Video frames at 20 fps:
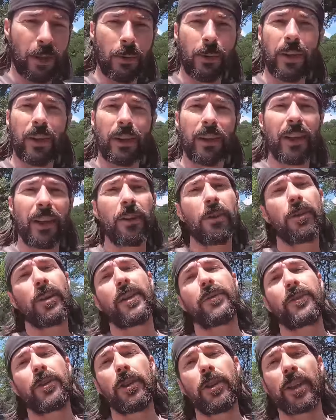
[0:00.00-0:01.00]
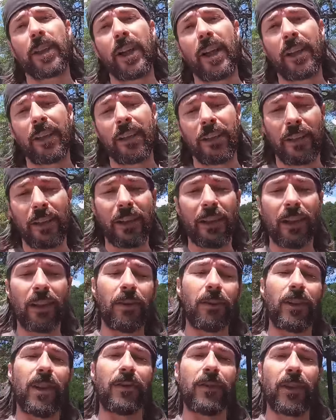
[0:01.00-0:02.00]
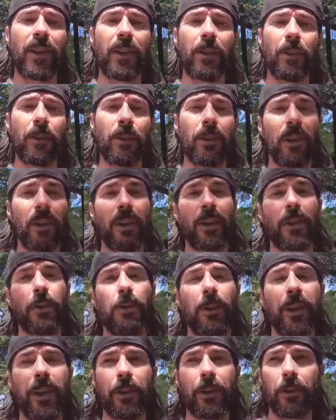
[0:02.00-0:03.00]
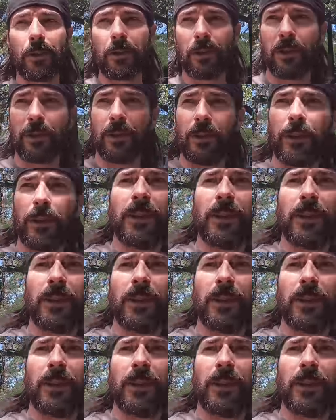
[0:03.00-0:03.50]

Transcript: That way they don't have to look at it and I don't have to hear complainers.